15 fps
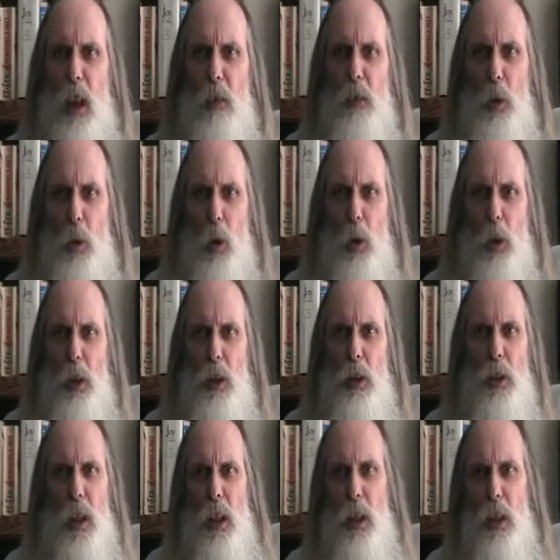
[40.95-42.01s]
of New
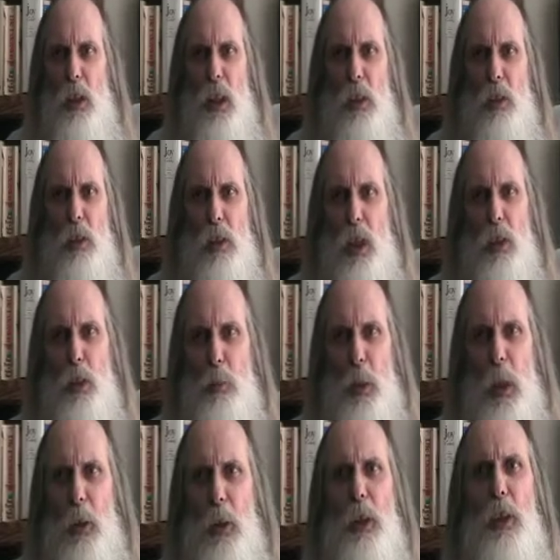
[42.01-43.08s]
Orleans and the other southern
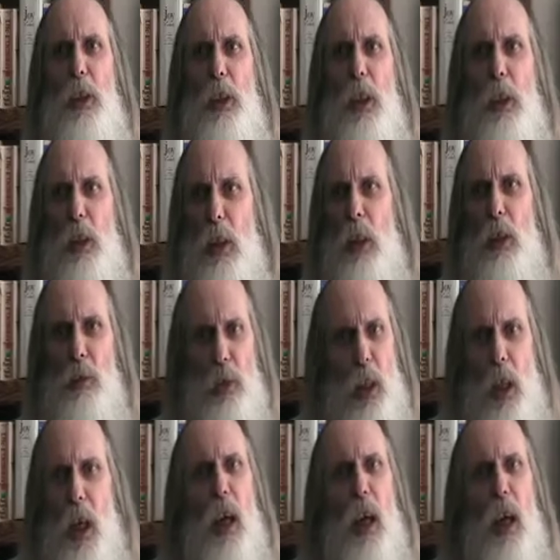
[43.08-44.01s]
parishes there live.